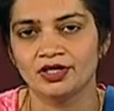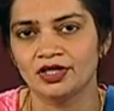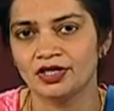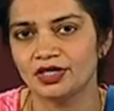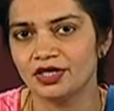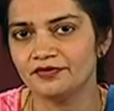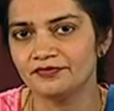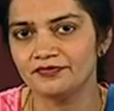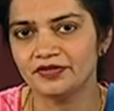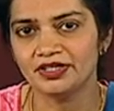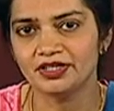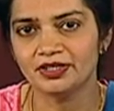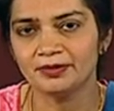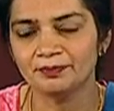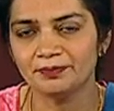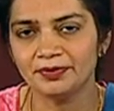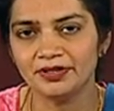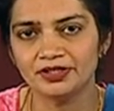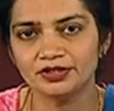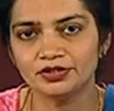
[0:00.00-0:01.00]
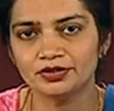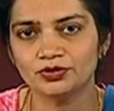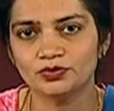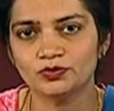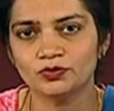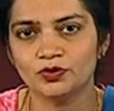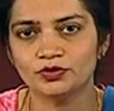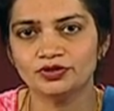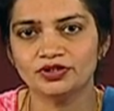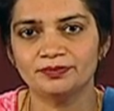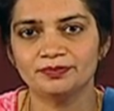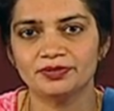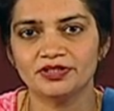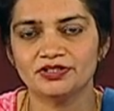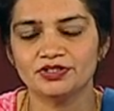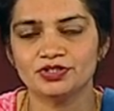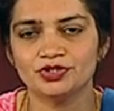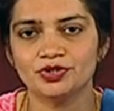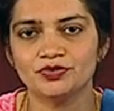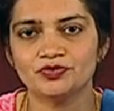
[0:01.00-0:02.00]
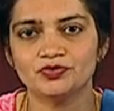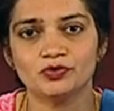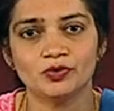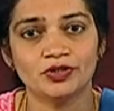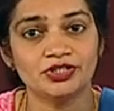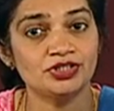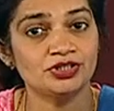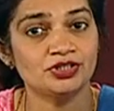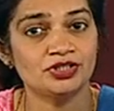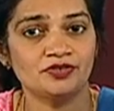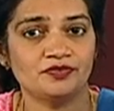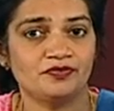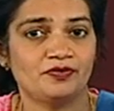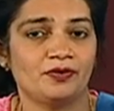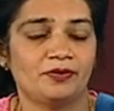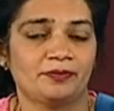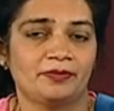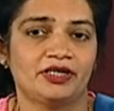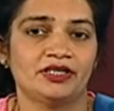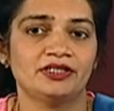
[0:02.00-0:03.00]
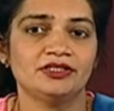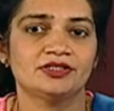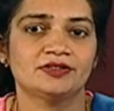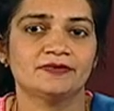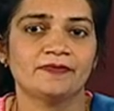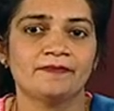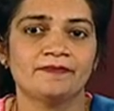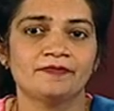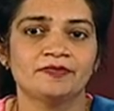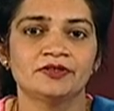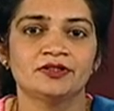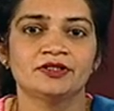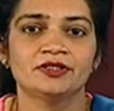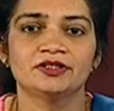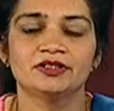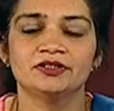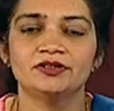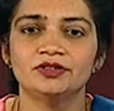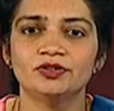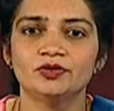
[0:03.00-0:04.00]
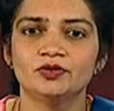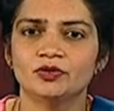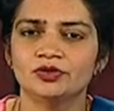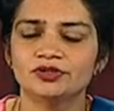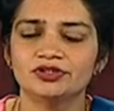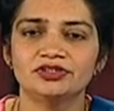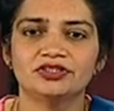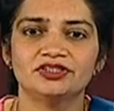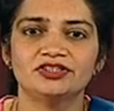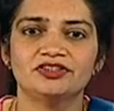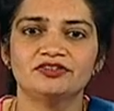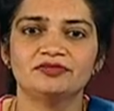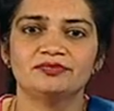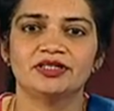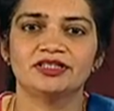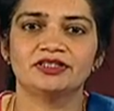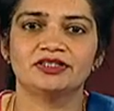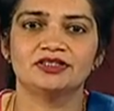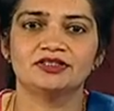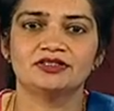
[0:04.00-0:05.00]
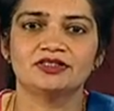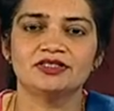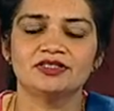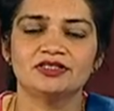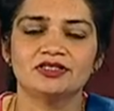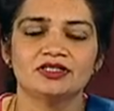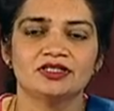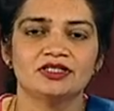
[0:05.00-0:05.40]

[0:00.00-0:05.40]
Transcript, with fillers: If we compare the two on the basis of questioning format, then in quantitative methods,